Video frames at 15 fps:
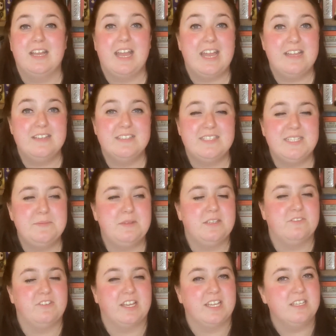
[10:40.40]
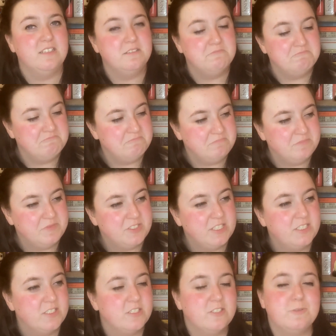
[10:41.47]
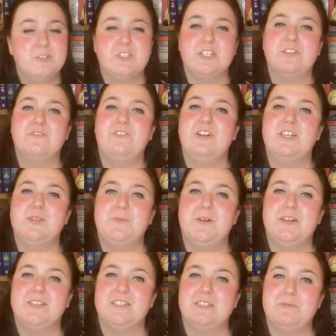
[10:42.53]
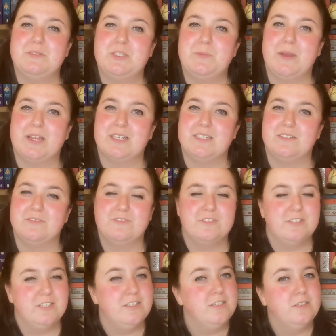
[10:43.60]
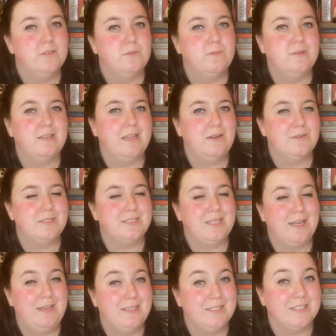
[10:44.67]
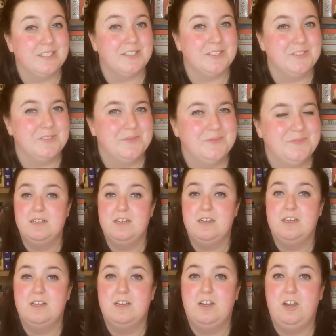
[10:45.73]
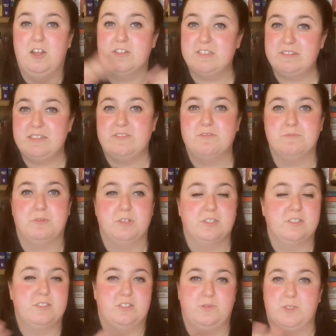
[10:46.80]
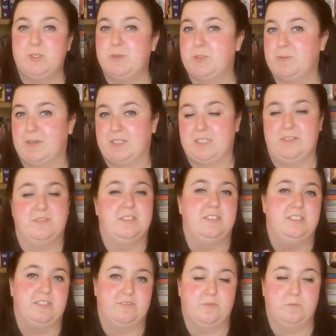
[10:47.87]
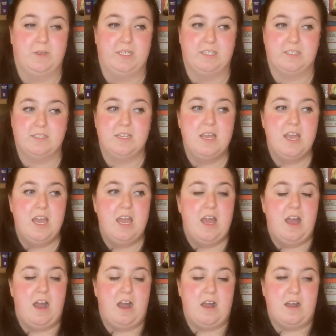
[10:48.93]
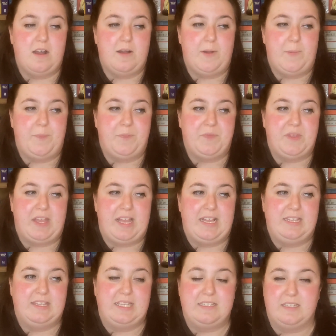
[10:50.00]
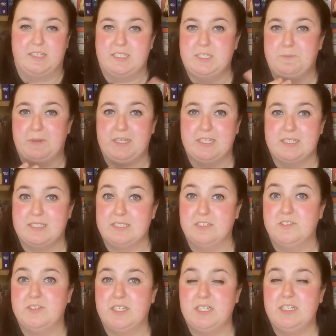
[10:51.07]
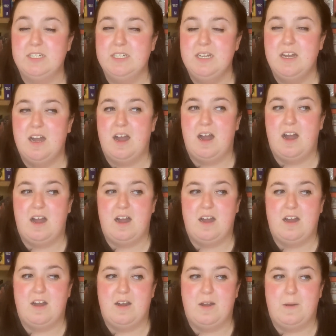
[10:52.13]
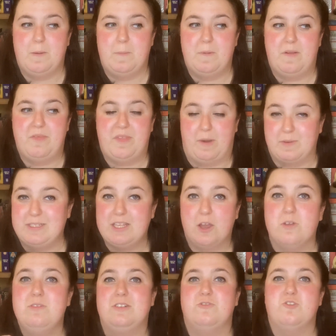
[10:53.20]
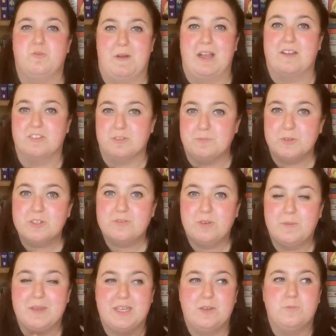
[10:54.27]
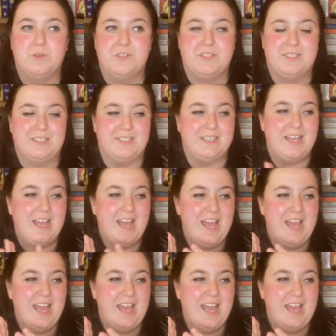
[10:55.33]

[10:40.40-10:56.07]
In a similar vein, switching first person perspective without telling you. Lots of different books switch perspectives in different ways. In things like Spinning Silver, that was the only drawback of the book for me, was that